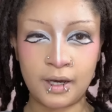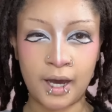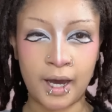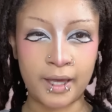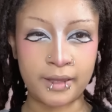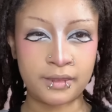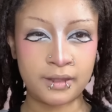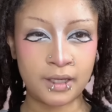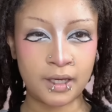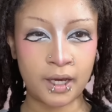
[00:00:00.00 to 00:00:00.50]
I
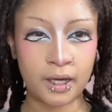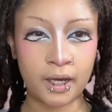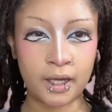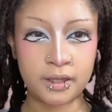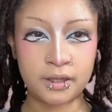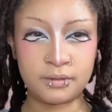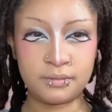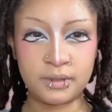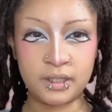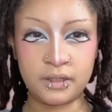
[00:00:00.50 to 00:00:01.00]
think I got
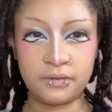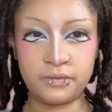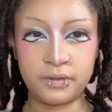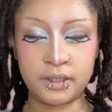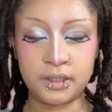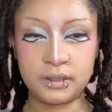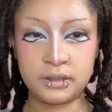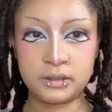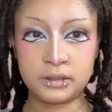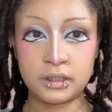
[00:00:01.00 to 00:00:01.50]
them
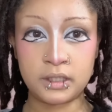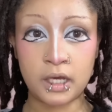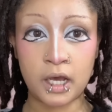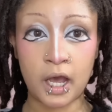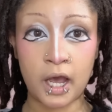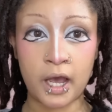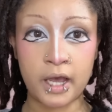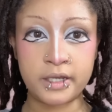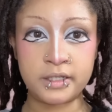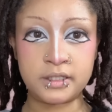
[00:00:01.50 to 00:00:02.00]
even
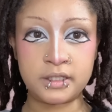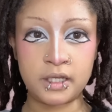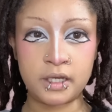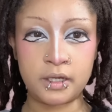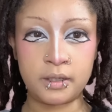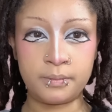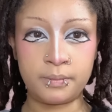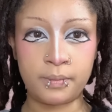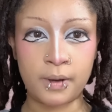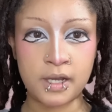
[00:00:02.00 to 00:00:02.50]
as
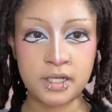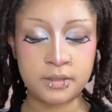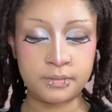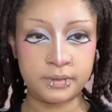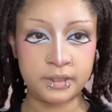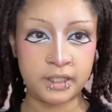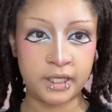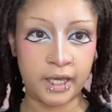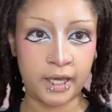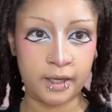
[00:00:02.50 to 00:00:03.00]
they
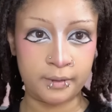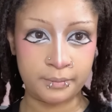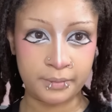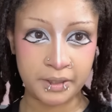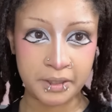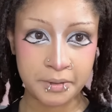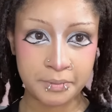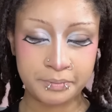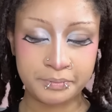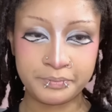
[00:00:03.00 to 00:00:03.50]
possibly can
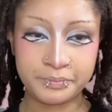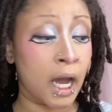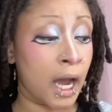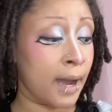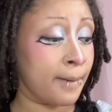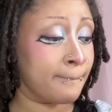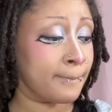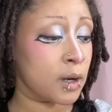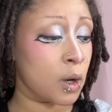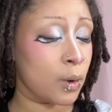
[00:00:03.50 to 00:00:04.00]
be.
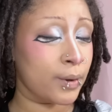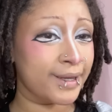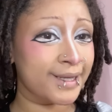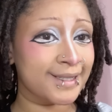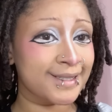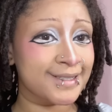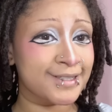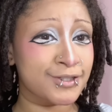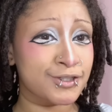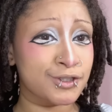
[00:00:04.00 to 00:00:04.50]
I'm
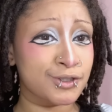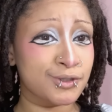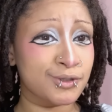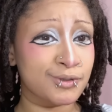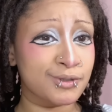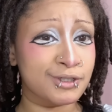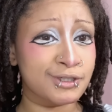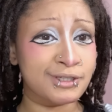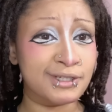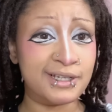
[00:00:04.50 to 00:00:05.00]
going
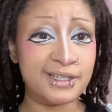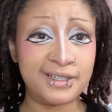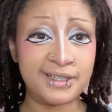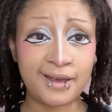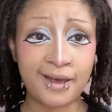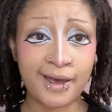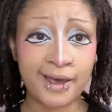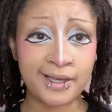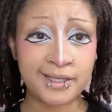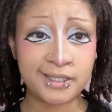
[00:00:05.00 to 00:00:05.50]
to
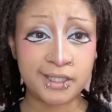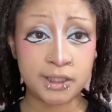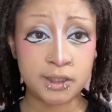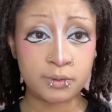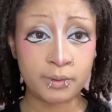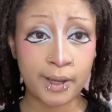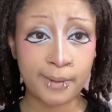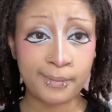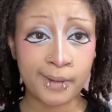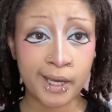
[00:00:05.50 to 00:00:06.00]

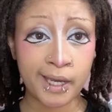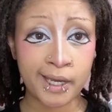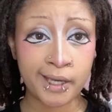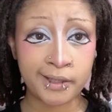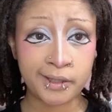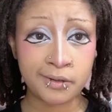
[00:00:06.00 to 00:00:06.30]
accentuate my egg